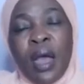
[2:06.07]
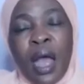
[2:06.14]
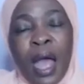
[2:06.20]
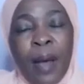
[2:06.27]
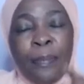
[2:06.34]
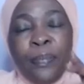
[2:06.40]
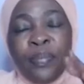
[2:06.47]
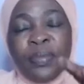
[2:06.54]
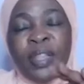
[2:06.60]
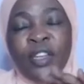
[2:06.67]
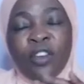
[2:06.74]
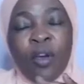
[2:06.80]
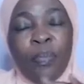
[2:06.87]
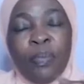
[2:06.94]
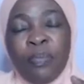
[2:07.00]
up the
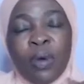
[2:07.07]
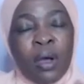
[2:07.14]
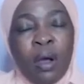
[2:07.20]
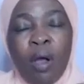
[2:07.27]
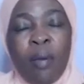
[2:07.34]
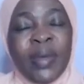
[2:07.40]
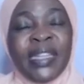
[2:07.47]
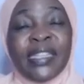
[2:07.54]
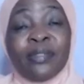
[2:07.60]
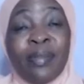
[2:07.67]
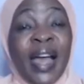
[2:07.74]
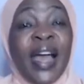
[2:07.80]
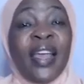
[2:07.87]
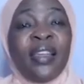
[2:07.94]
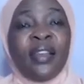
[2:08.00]
top comment is
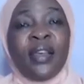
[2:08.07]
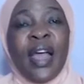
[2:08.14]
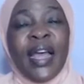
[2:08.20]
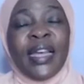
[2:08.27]
mine,